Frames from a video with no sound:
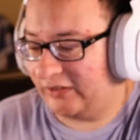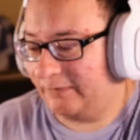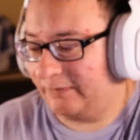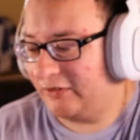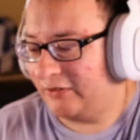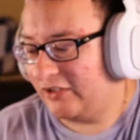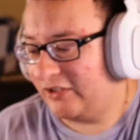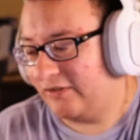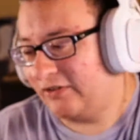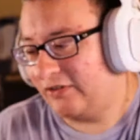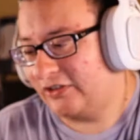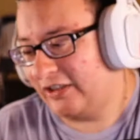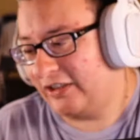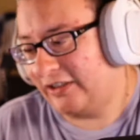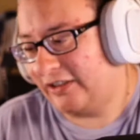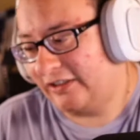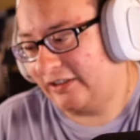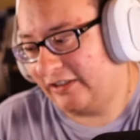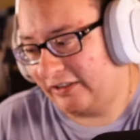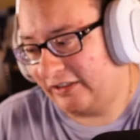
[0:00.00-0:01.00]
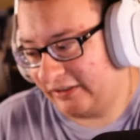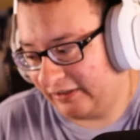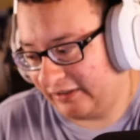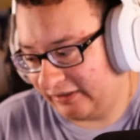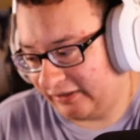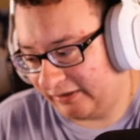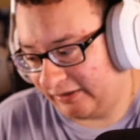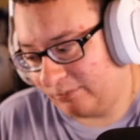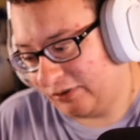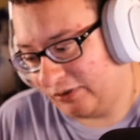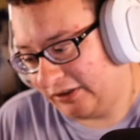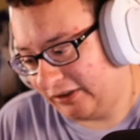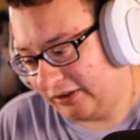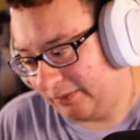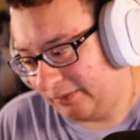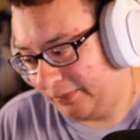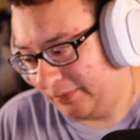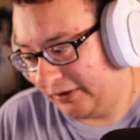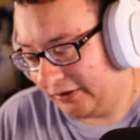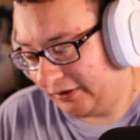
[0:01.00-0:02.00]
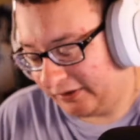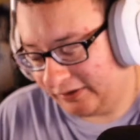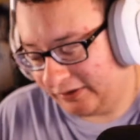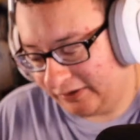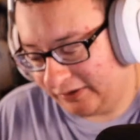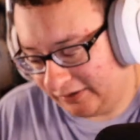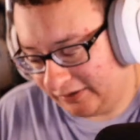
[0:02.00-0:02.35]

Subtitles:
Let me see if there's anything I can like bring up here.